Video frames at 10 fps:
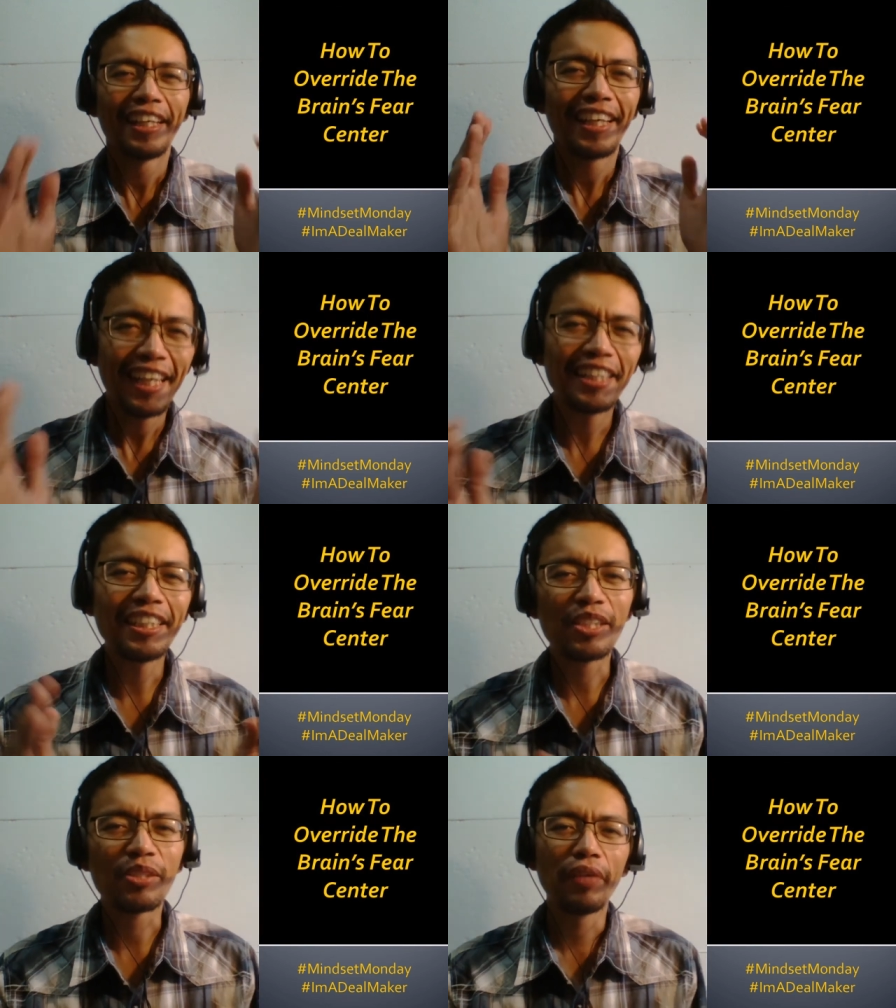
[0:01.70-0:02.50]
In
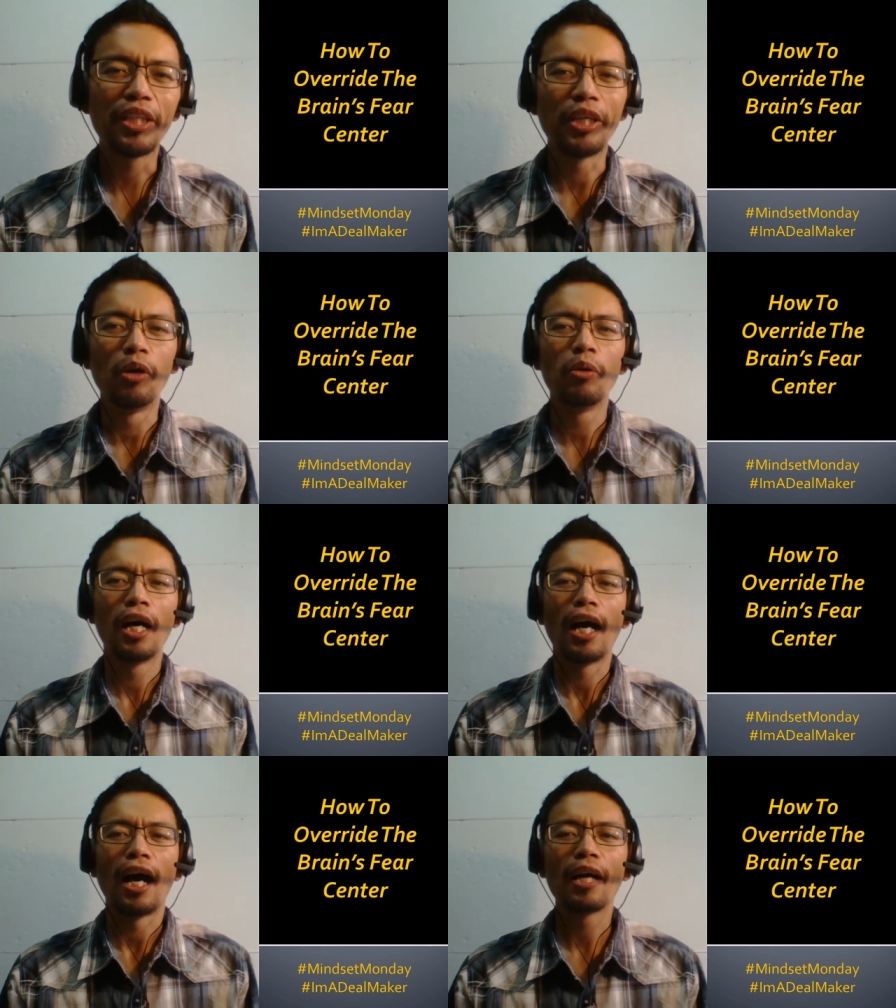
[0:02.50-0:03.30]
this video,
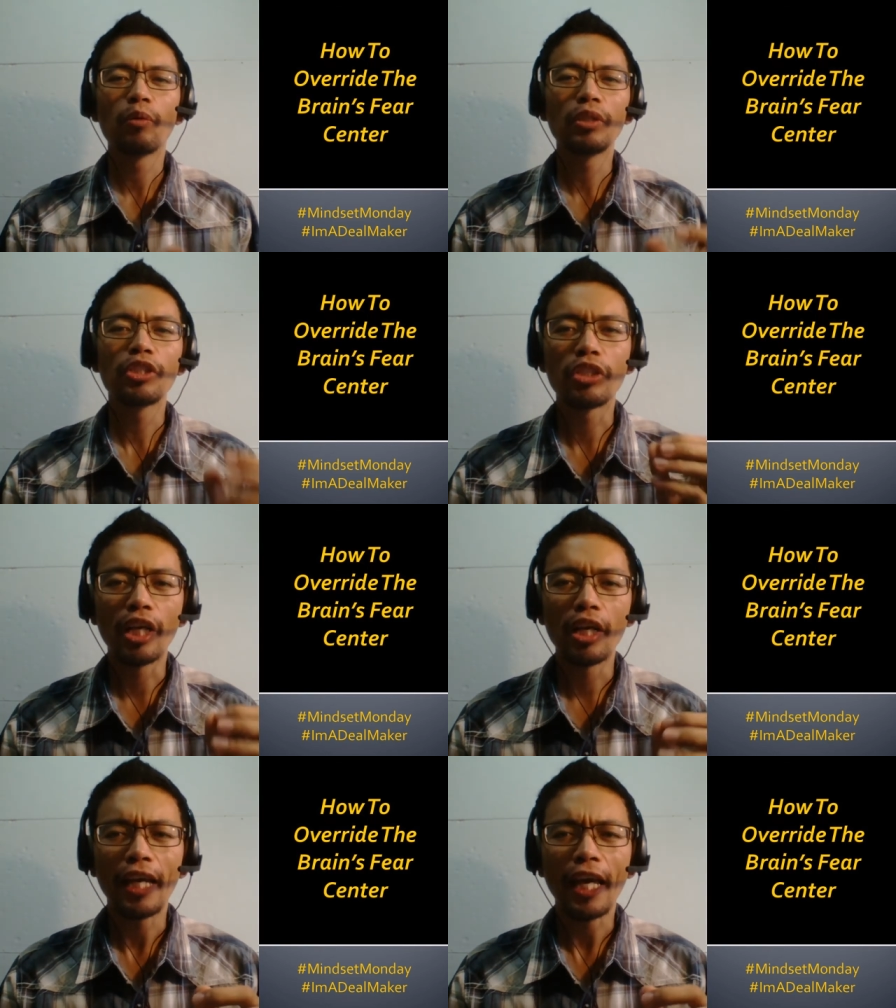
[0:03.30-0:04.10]
I will
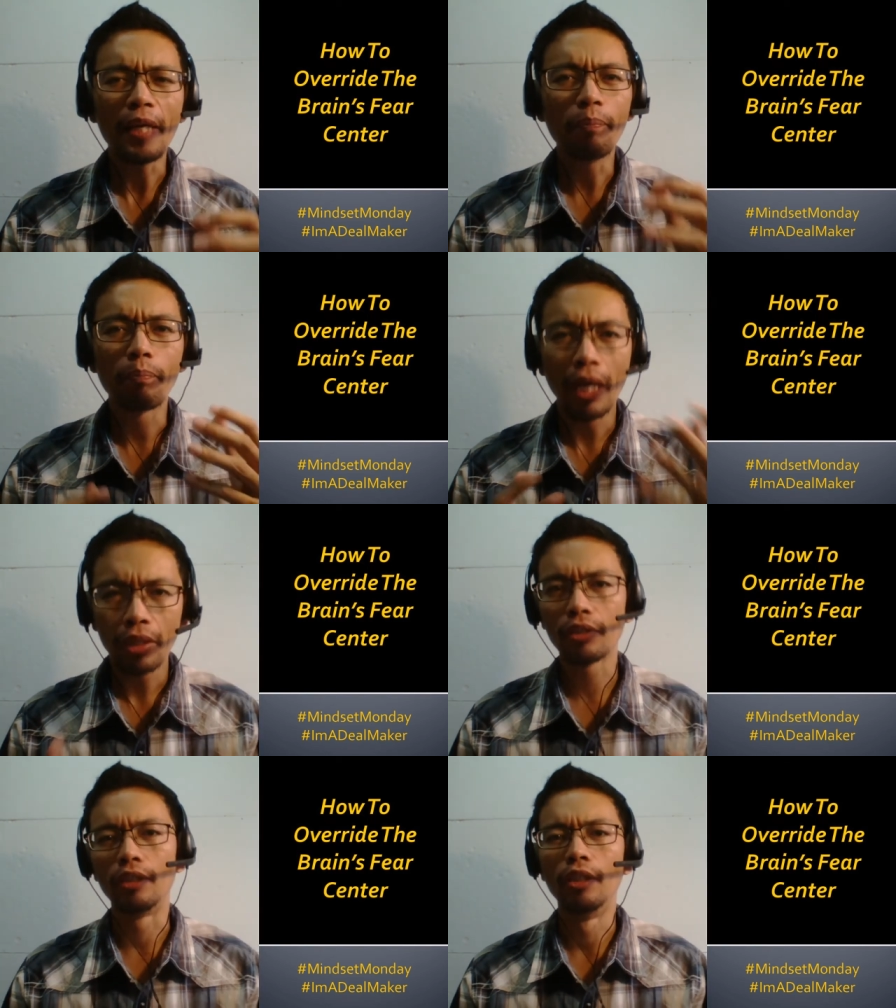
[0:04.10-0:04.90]
share a
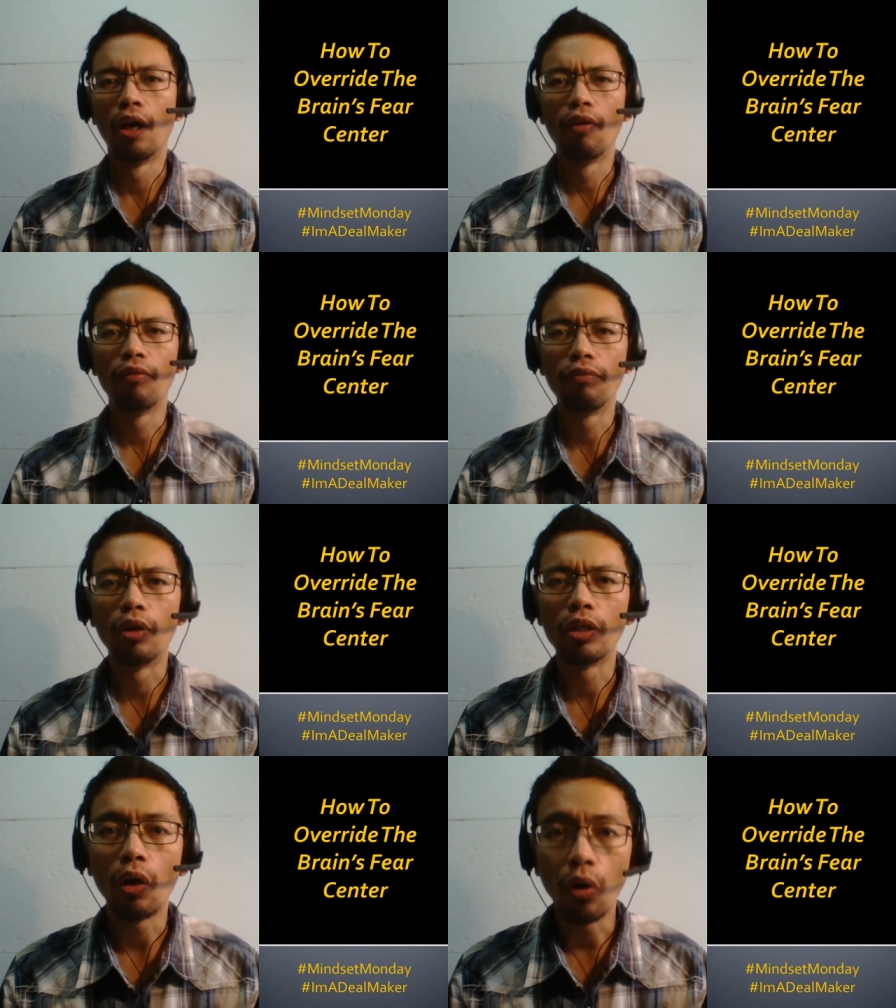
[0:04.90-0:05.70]
method
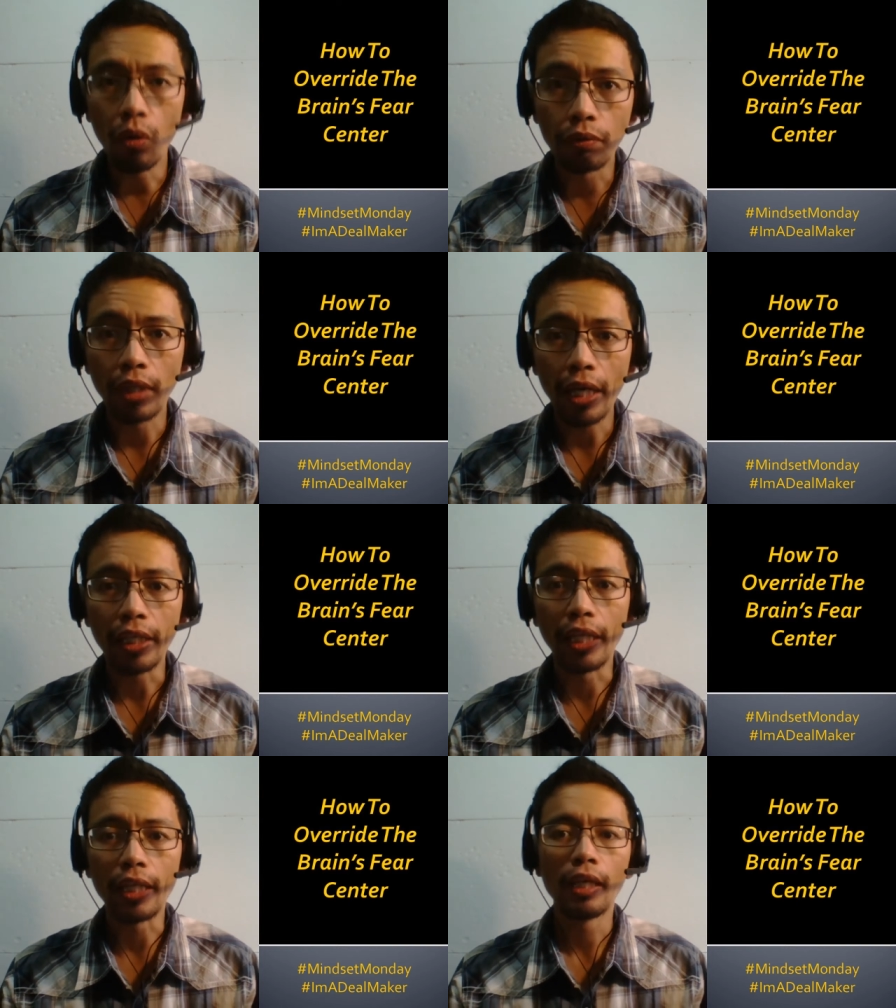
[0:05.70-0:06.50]
for
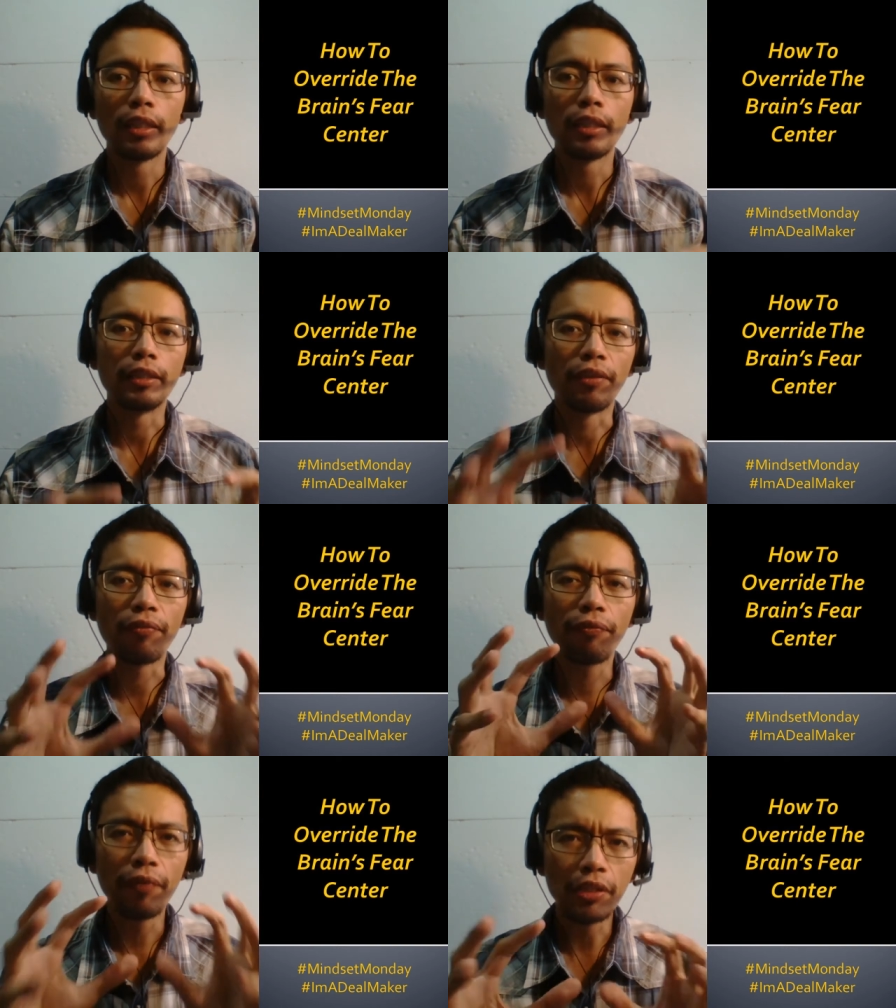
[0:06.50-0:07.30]
overriding the
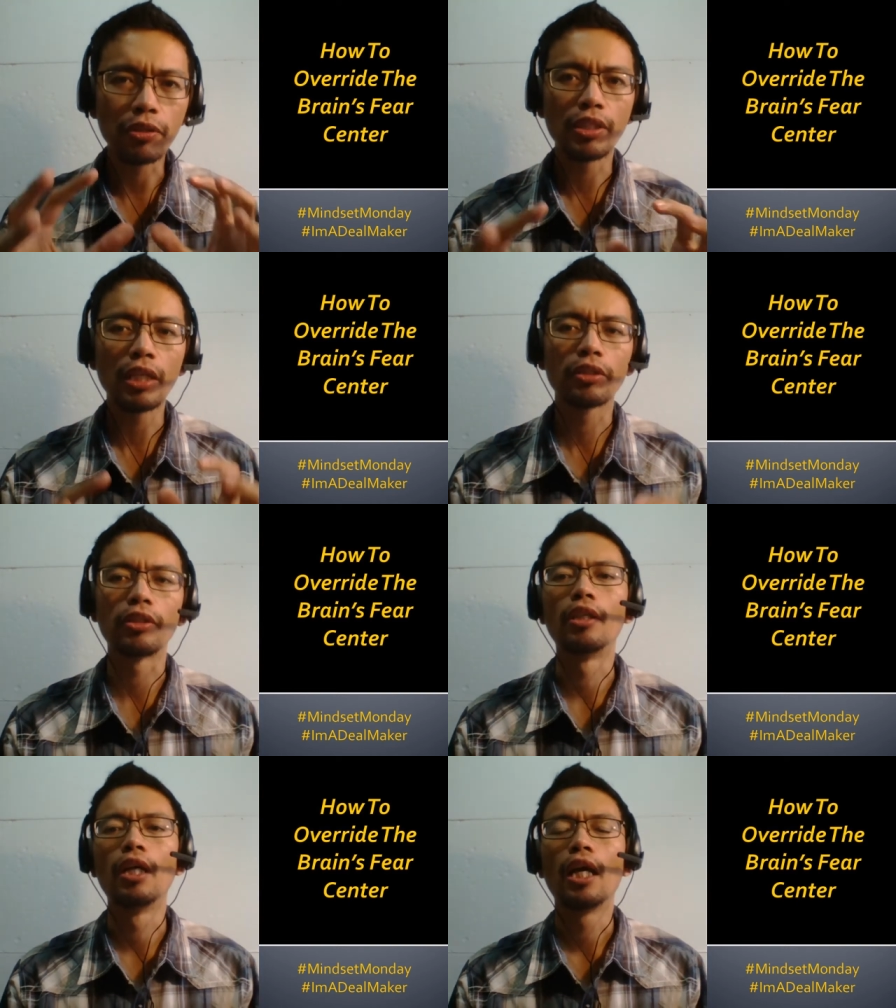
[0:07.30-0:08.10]
fear
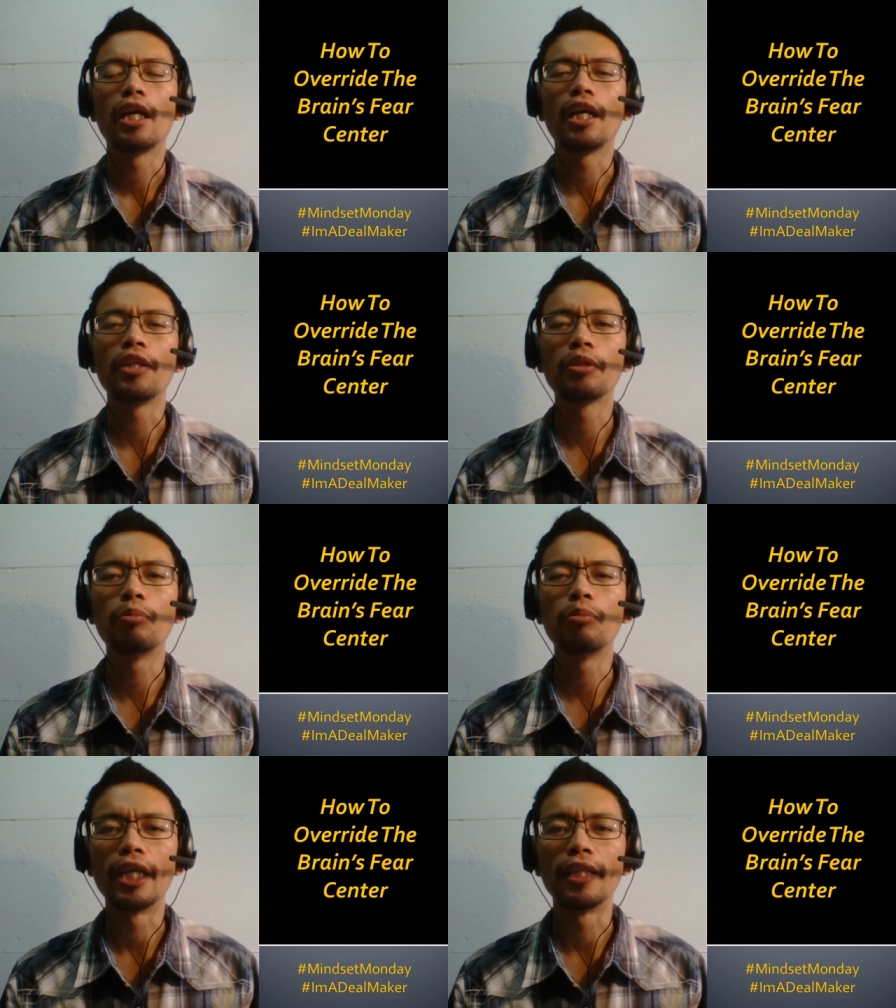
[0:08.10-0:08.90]
center in your
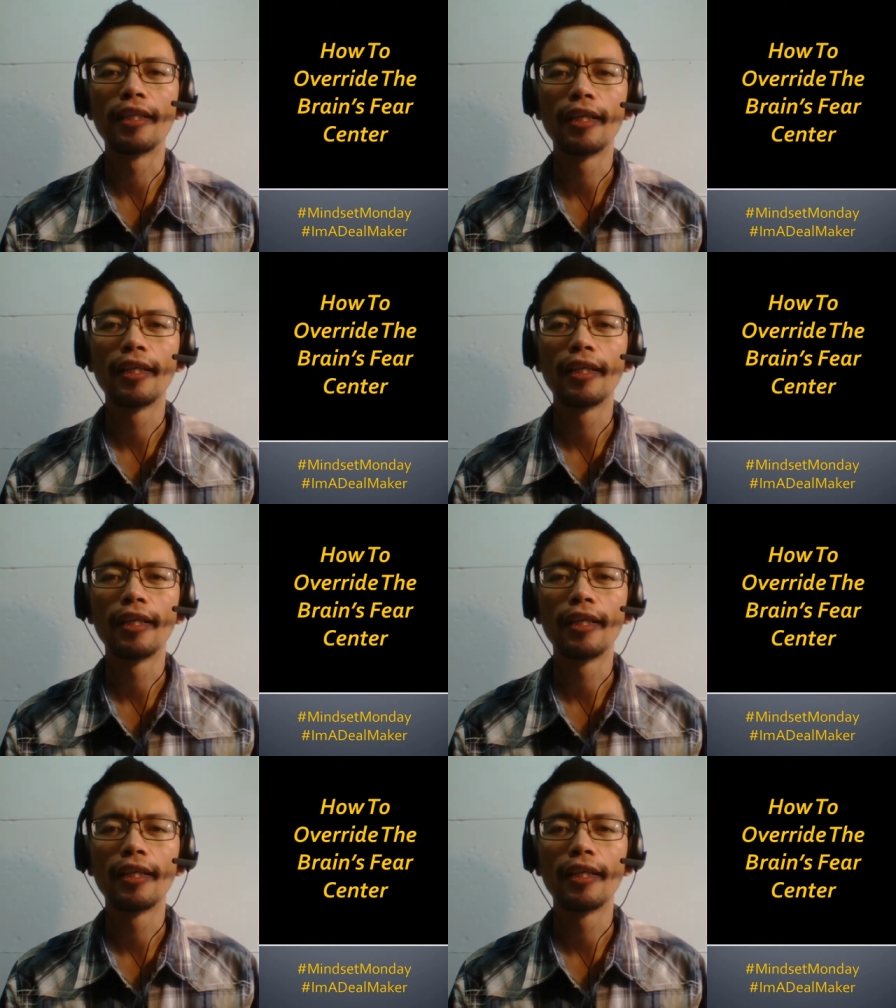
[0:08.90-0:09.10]
brain.